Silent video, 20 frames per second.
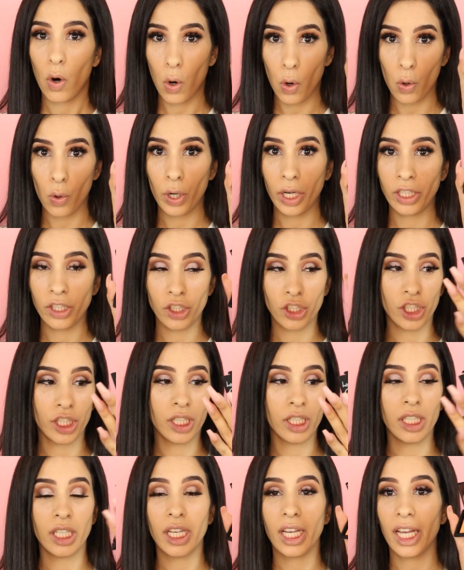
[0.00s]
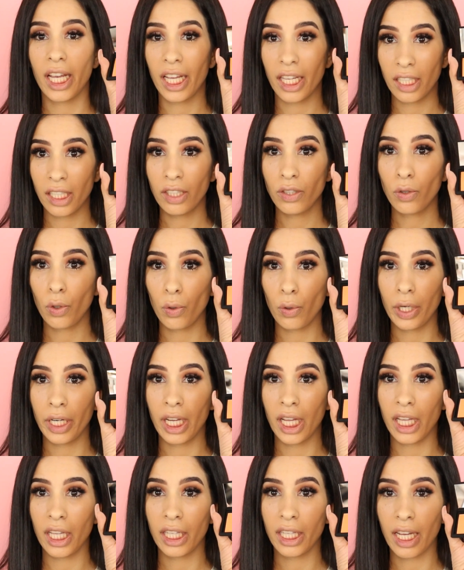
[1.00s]
orangey,
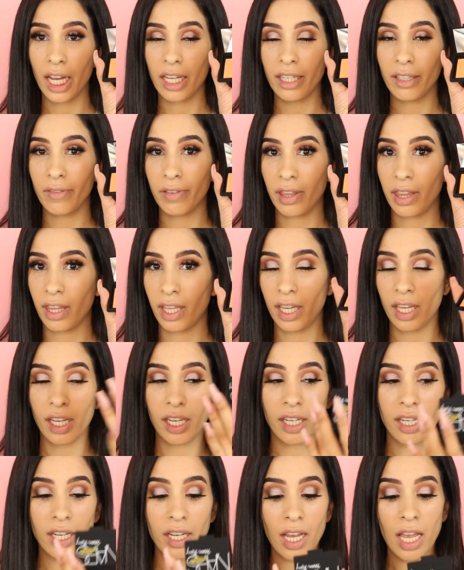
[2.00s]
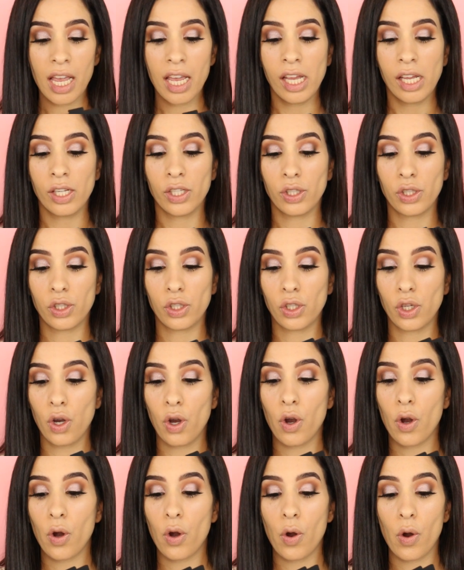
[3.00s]
editorial kind of a thing.
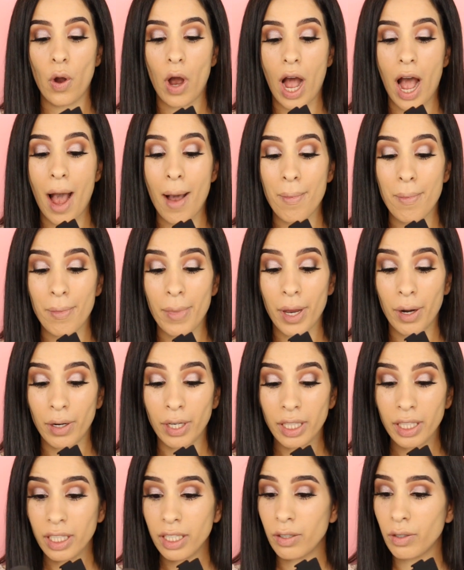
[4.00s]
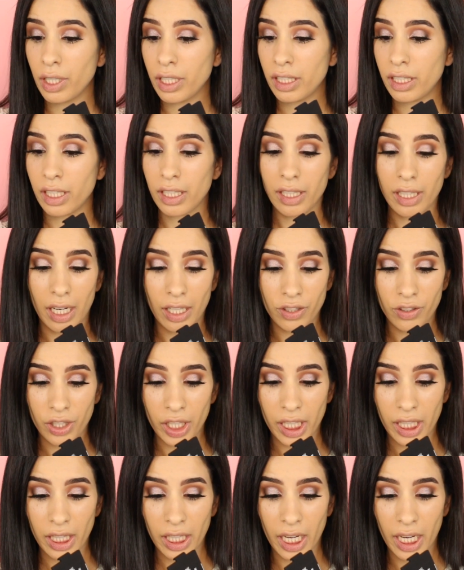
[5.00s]
So I'm barely going to touch
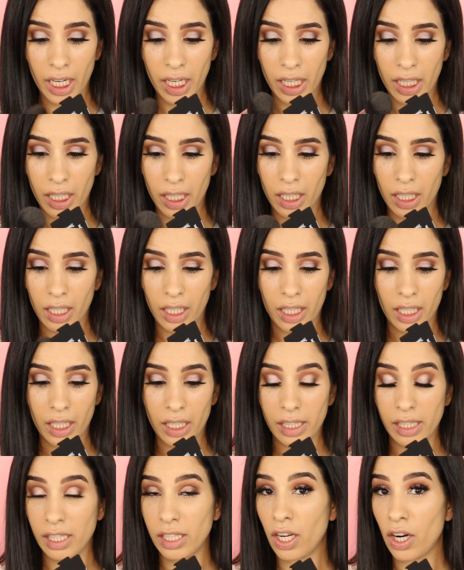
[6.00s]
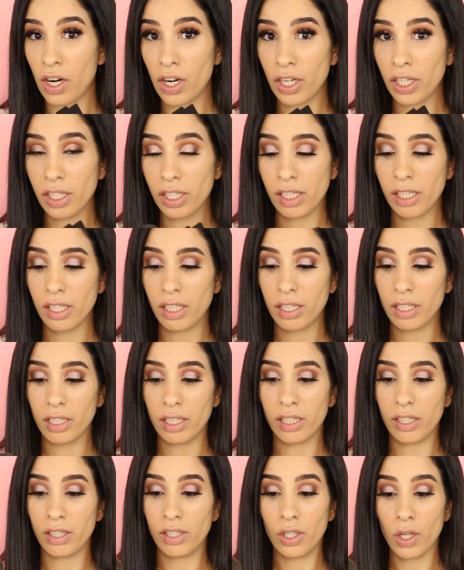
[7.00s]
it, like, because NARS
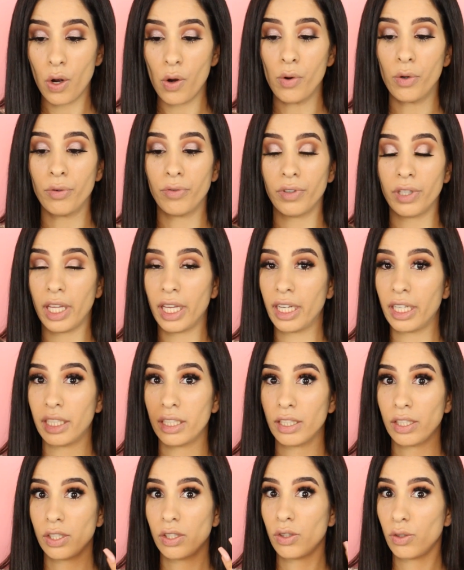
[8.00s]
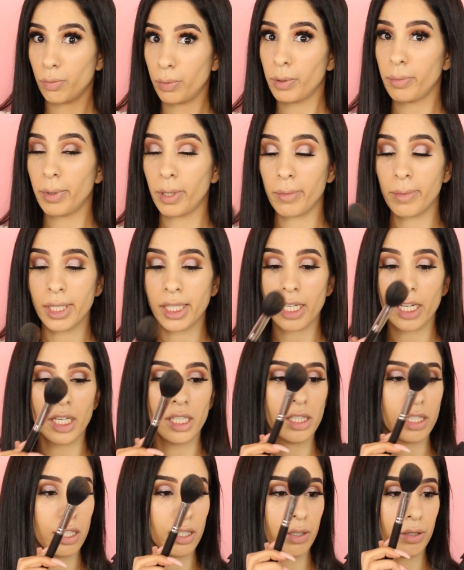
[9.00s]
is known for like super
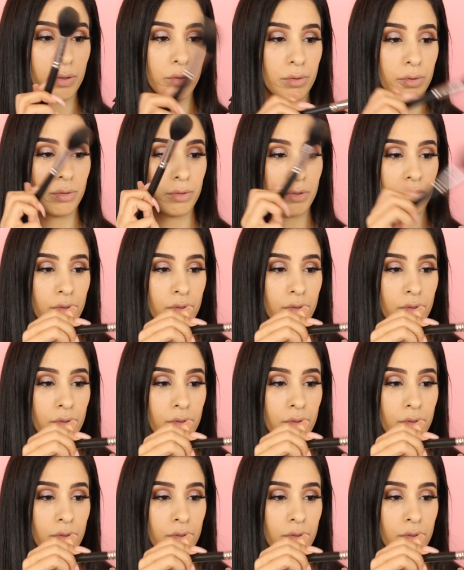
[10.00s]
pigmented, so